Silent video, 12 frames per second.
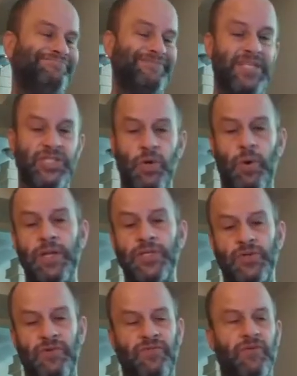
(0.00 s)
and so on and
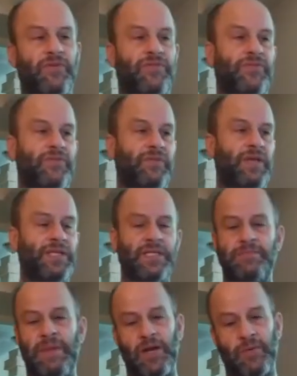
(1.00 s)
so forth. It
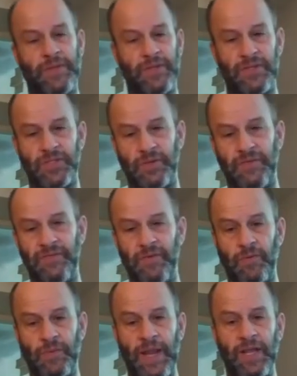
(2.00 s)
doesn't matter whether it's a
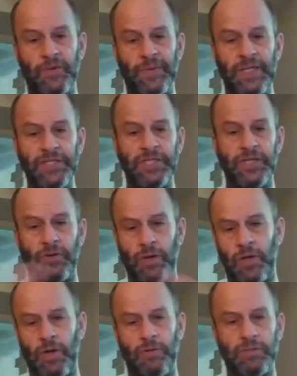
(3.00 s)
regular religion or a
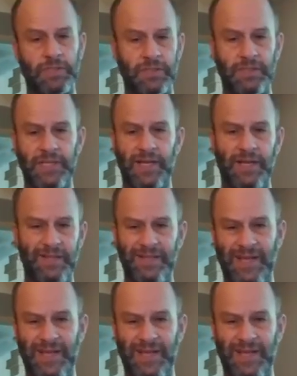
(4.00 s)
cult, they,